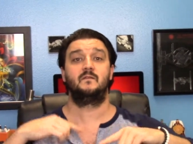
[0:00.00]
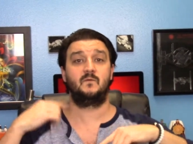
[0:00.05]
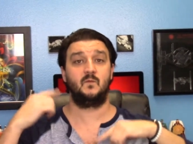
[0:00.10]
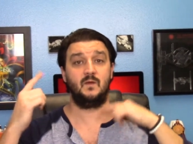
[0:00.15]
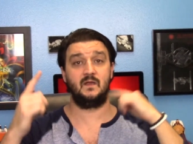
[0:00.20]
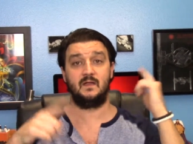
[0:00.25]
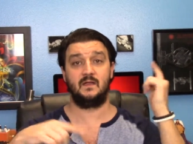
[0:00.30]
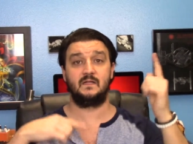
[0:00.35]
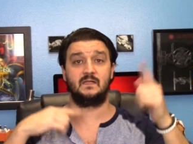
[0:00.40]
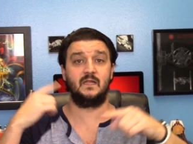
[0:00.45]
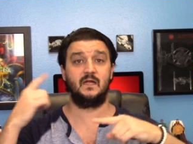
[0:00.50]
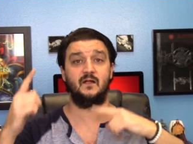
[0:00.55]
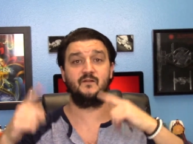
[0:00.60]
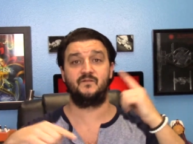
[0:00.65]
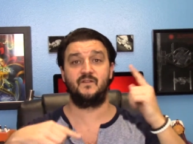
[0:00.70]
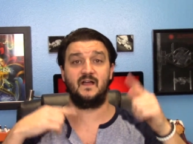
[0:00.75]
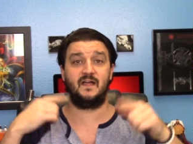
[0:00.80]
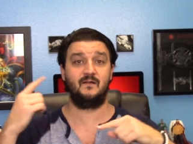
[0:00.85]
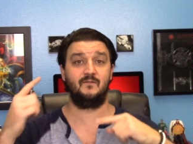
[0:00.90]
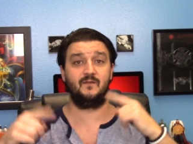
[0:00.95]
so we can
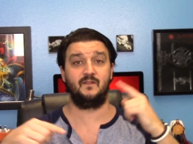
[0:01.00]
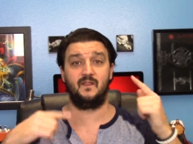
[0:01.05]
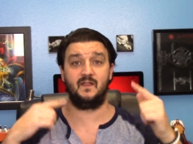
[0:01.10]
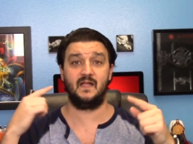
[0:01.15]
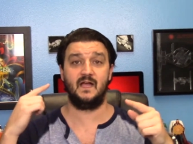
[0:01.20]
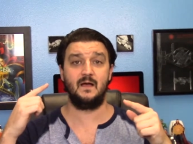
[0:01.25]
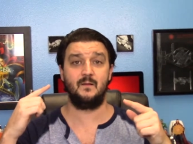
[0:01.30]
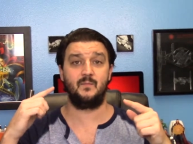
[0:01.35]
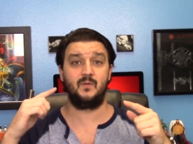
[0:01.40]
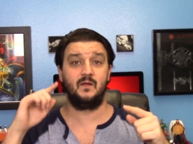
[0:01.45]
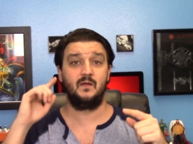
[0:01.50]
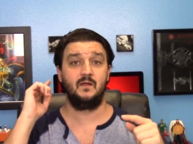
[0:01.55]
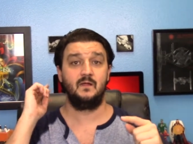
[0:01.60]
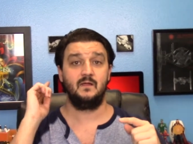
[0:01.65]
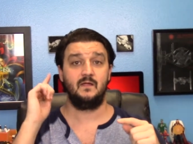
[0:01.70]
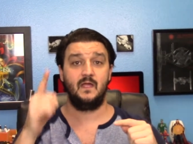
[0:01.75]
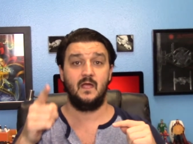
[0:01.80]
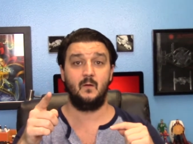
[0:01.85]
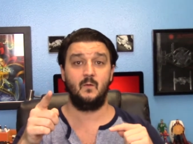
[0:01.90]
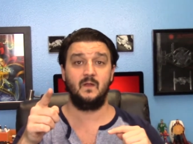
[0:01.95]
clarify everything up
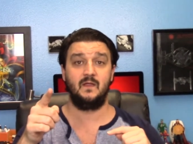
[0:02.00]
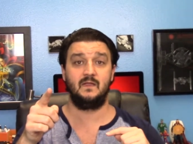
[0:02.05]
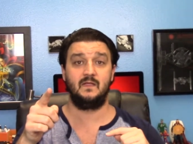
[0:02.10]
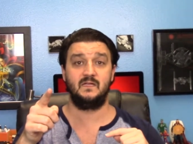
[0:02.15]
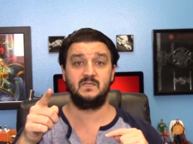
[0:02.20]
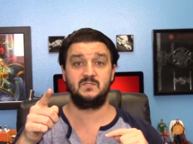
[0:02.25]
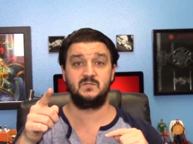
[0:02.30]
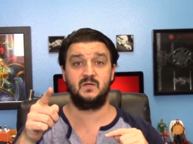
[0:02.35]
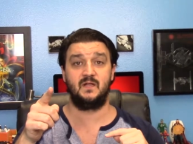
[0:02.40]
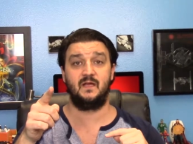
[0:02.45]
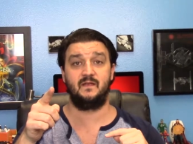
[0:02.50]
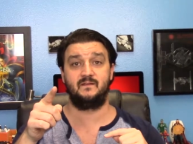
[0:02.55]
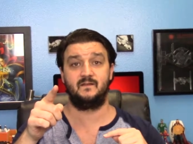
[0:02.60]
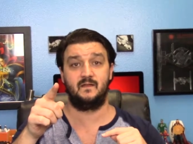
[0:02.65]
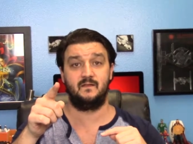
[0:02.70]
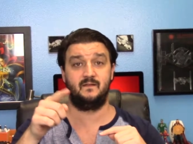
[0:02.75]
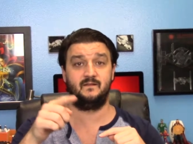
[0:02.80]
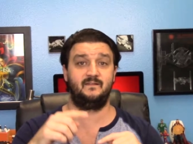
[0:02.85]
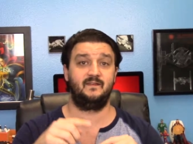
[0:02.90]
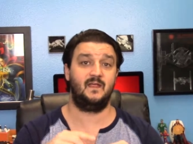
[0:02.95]
and we can get you guys
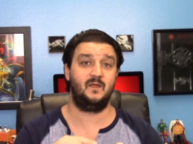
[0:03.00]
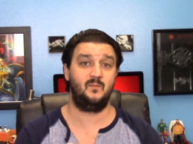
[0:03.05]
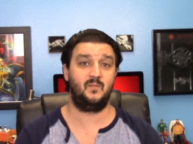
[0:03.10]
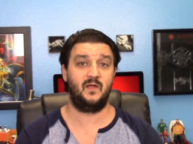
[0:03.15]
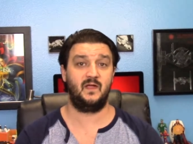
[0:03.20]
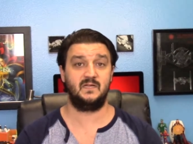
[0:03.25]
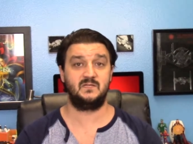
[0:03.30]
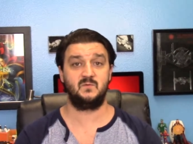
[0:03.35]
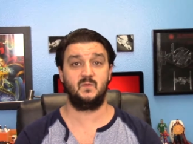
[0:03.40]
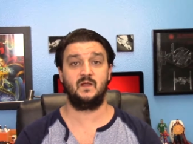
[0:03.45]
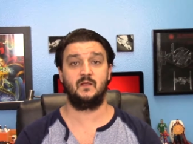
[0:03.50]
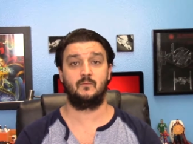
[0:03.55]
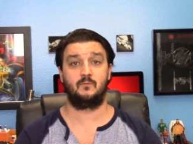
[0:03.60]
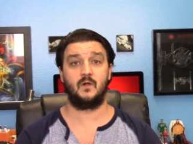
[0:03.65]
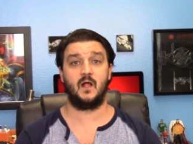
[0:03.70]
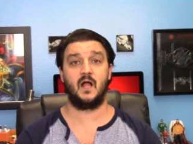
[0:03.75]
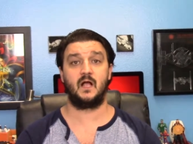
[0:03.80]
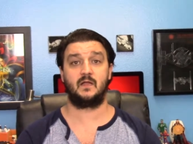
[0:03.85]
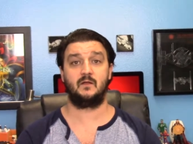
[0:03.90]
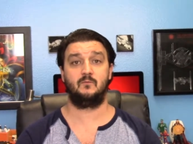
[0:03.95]
on the same page. We can
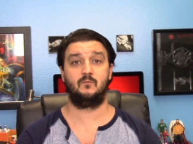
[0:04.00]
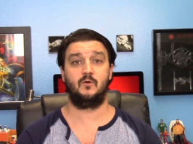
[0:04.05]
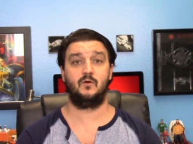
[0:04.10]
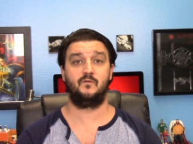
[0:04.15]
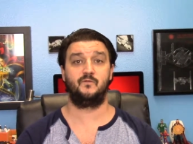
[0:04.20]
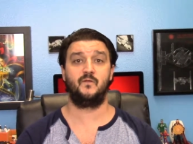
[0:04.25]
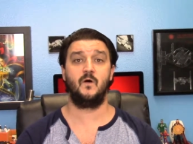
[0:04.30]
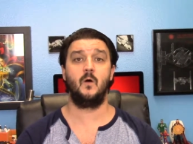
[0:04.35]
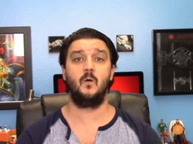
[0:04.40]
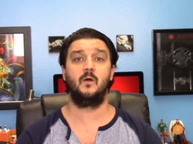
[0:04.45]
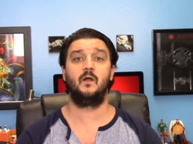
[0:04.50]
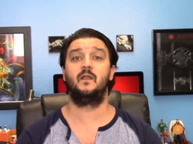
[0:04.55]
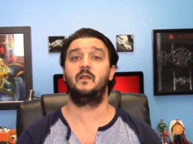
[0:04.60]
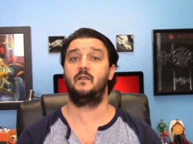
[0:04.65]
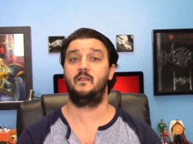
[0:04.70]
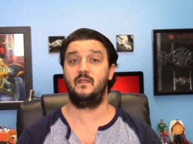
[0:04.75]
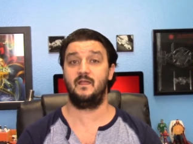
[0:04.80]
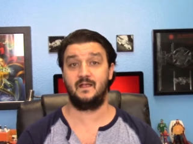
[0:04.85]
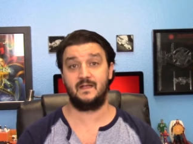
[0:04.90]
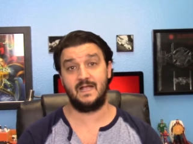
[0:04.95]
rock and roll forward
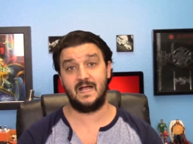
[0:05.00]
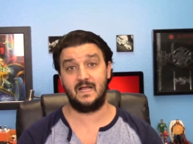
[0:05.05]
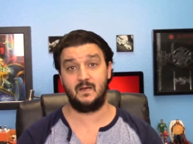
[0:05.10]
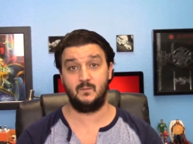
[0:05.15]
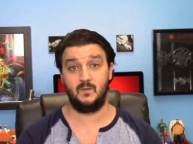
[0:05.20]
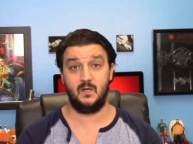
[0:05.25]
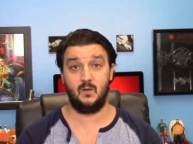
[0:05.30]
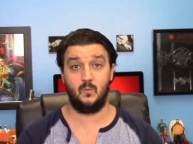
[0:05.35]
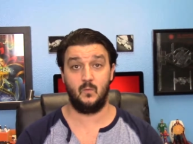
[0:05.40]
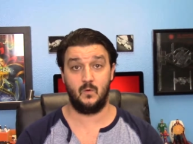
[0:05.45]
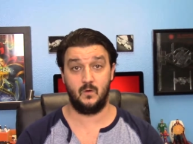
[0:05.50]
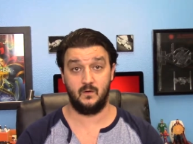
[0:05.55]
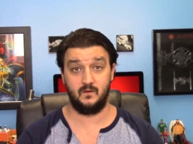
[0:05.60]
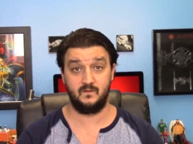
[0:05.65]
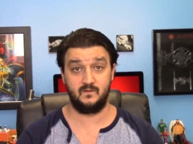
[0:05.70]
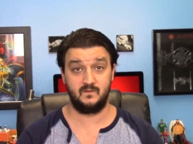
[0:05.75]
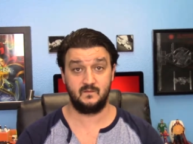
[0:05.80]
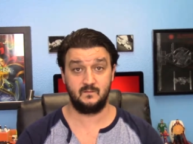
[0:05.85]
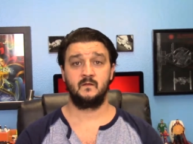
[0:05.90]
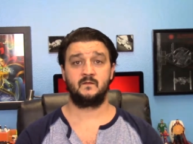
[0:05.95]
into the Academy
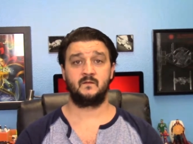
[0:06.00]
Awards.